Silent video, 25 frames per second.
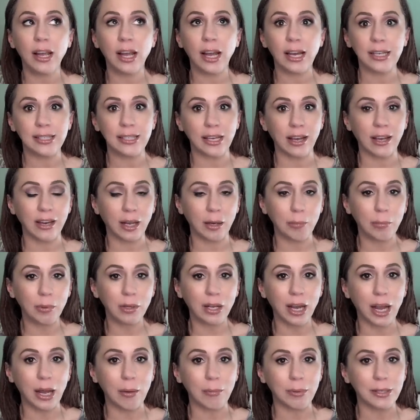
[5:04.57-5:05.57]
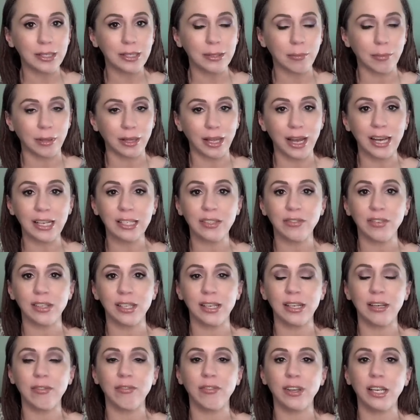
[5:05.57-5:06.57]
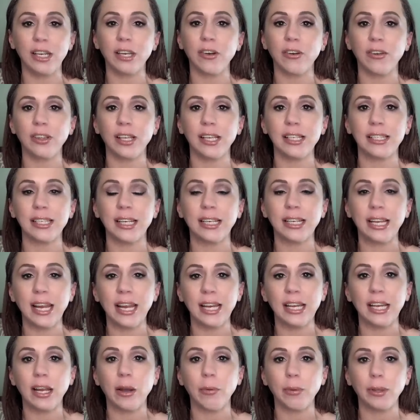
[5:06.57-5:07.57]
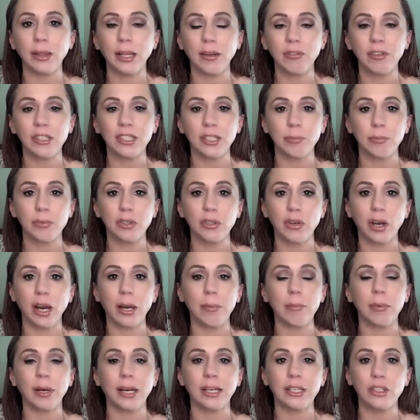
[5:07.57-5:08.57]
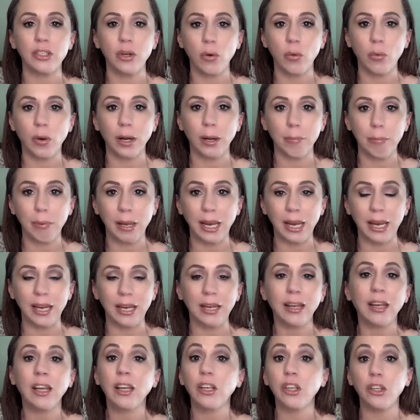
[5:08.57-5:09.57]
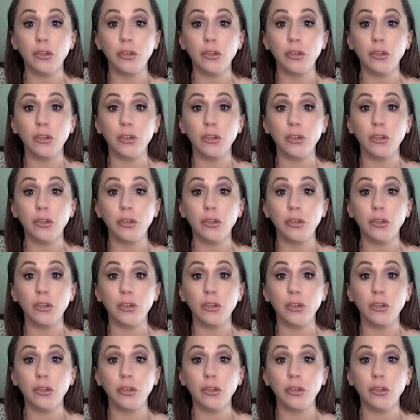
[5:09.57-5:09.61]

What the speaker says: I saw a couple comments in my last video and they said, Kody, I would love to subscribe, but I don't want to pay.